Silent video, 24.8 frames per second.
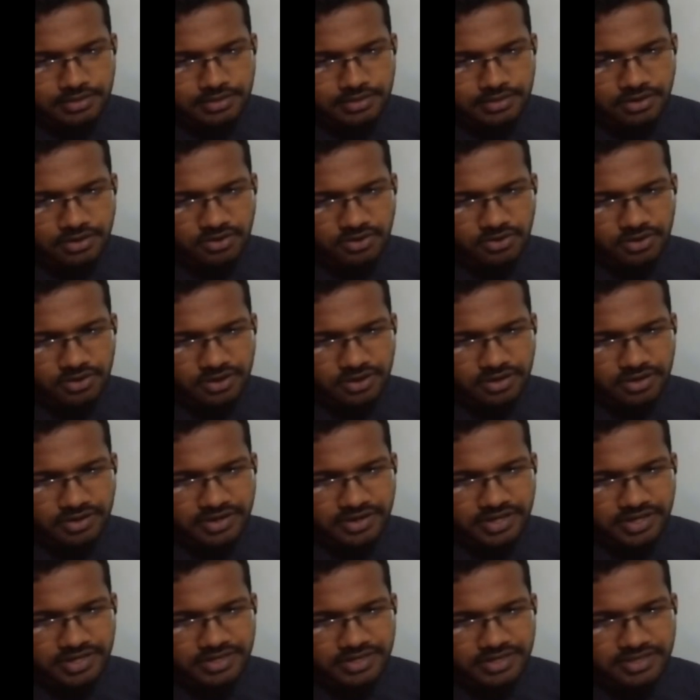Oh,
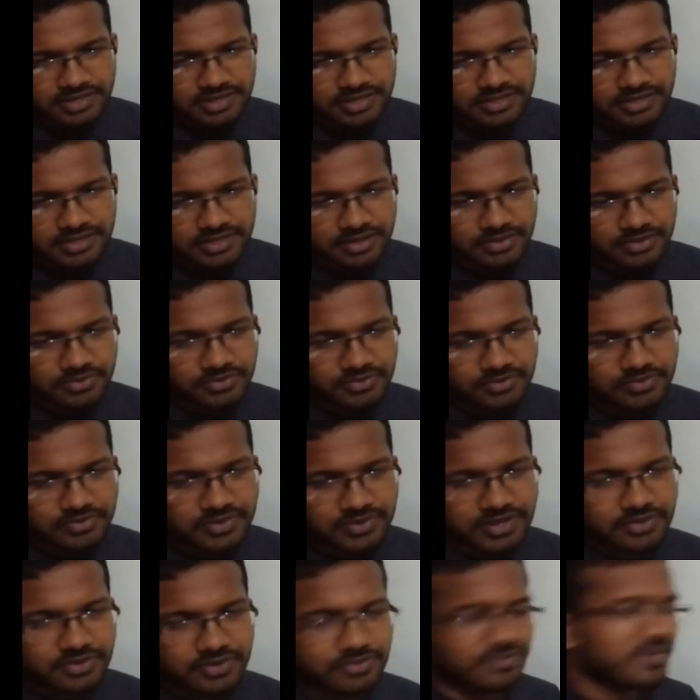great. Now we
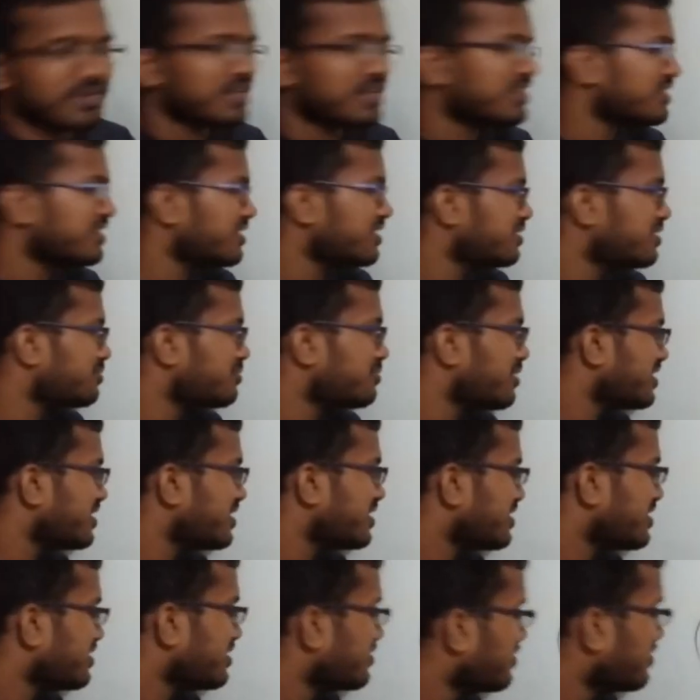have to find this thing.
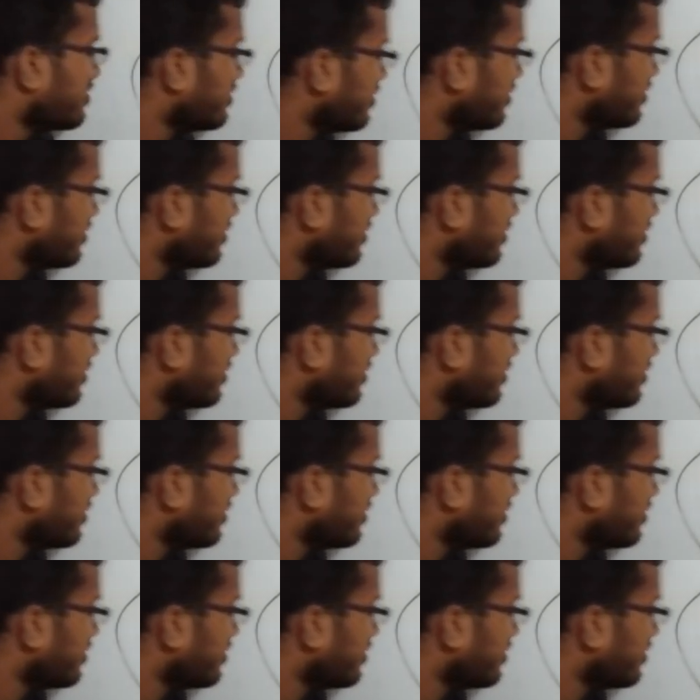No?